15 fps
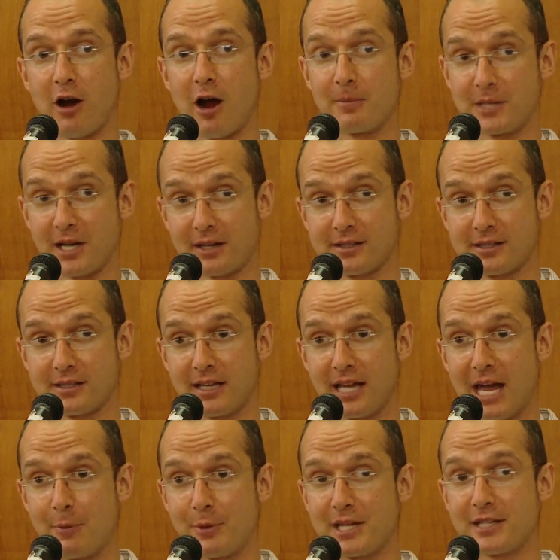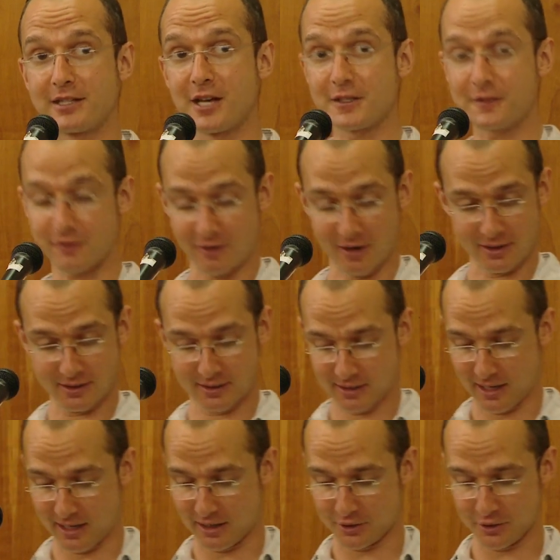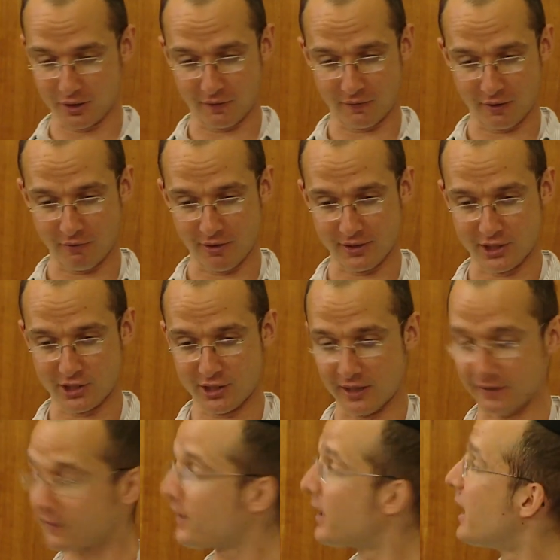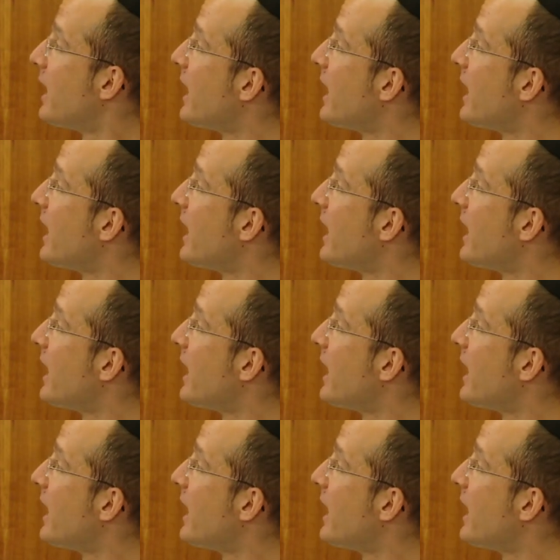our objects. And what that does for us, and I'll show you if I run this GIF,